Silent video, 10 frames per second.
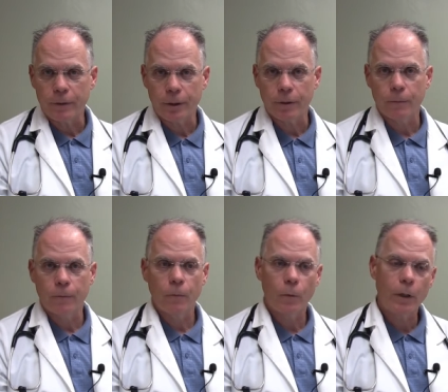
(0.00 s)
here?
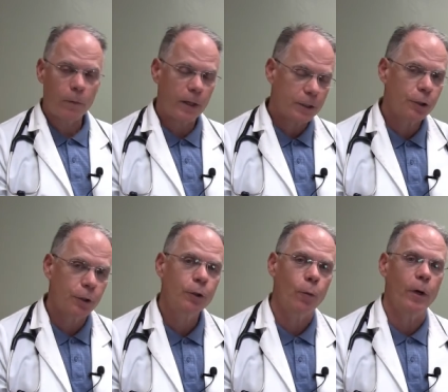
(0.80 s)
Well, that's a
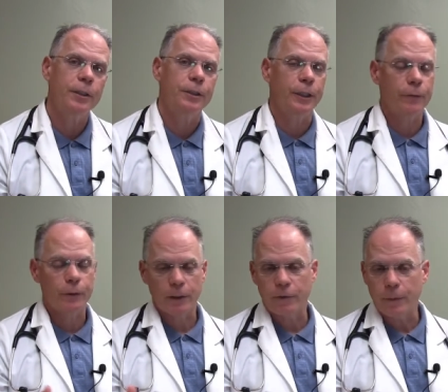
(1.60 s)
good question if
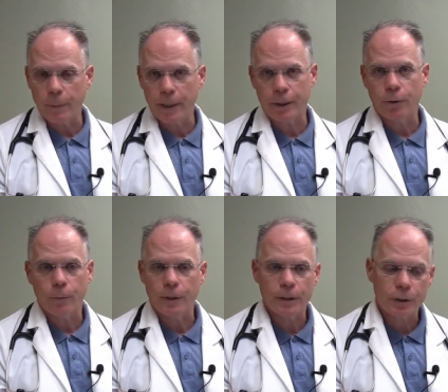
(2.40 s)
you live in Maine or
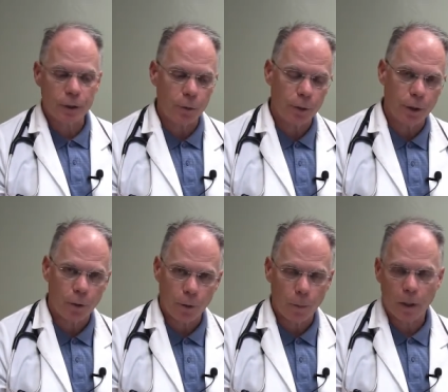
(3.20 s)
Minnesota
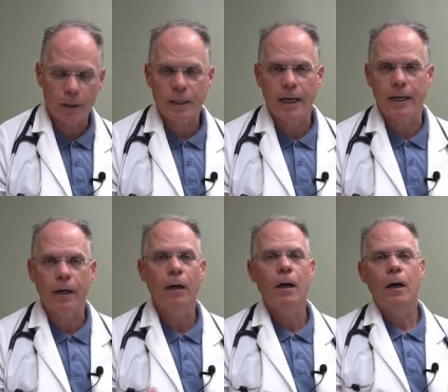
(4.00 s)
or
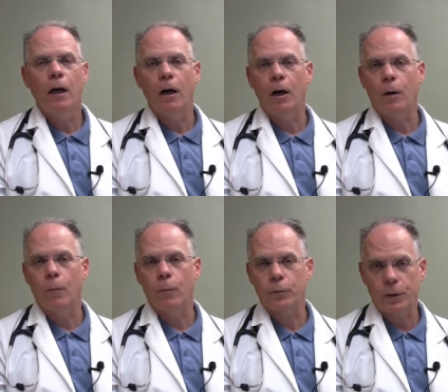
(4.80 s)
Montana,
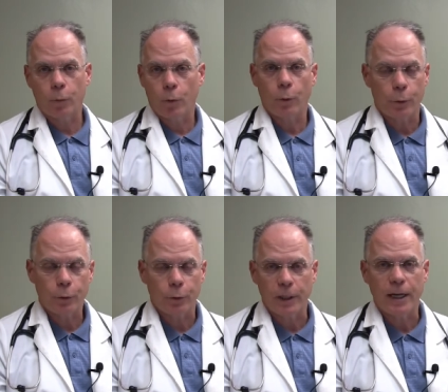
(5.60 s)
um, somewhere where we
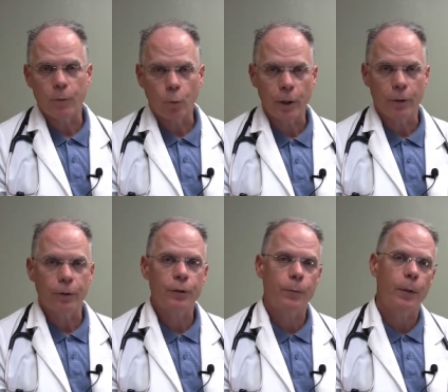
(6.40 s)
truly have
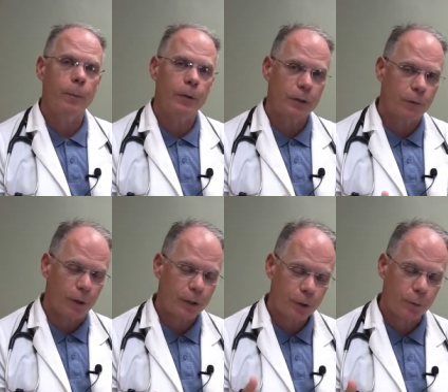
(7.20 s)
winters. But most of
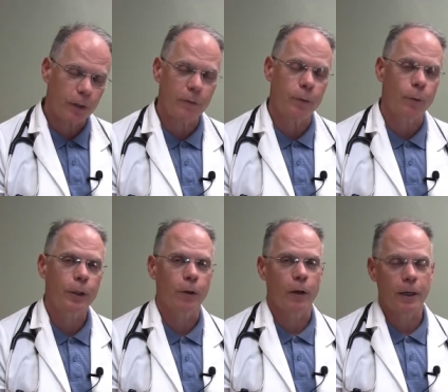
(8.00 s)
us who live in North
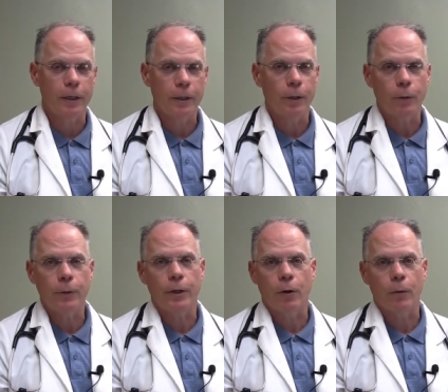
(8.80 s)
Carolina know
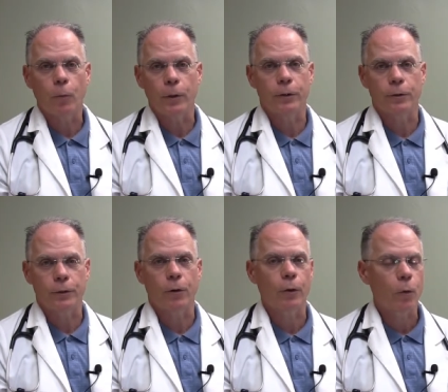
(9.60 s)
that our winters
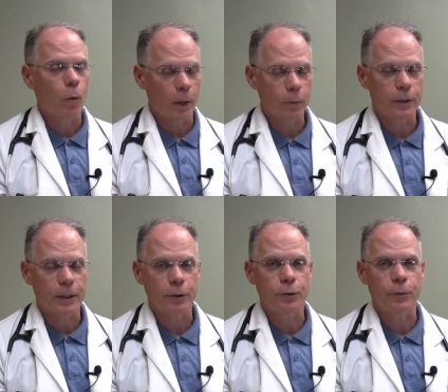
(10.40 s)
aren't quite what
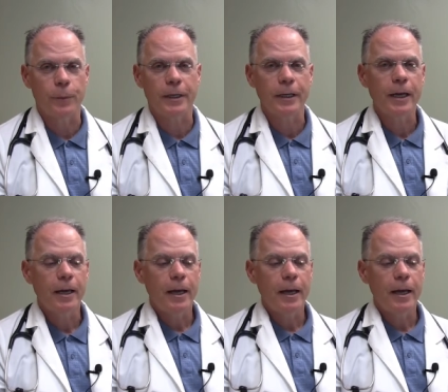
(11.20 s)
they used to be.